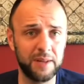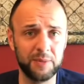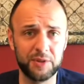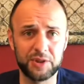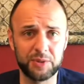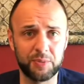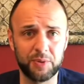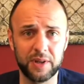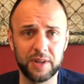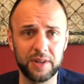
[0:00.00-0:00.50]
it's
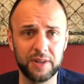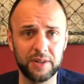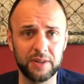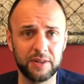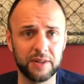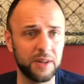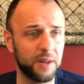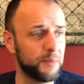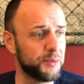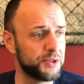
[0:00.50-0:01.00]
spring here
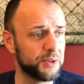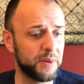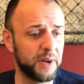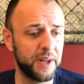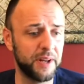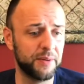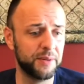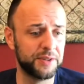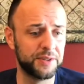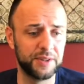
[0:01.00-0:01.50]
in Columbus,
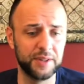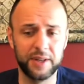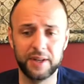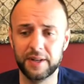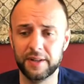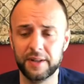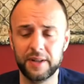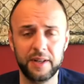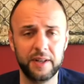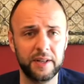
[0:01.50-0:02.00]
Ohio. It's
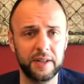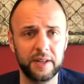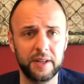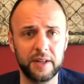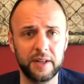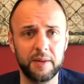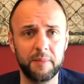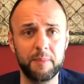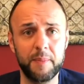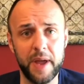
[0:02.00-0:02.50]

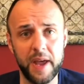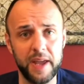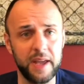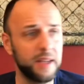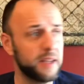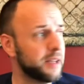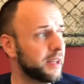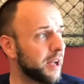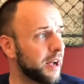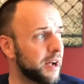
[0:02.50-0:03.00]

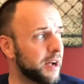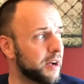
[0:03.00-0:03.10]
May.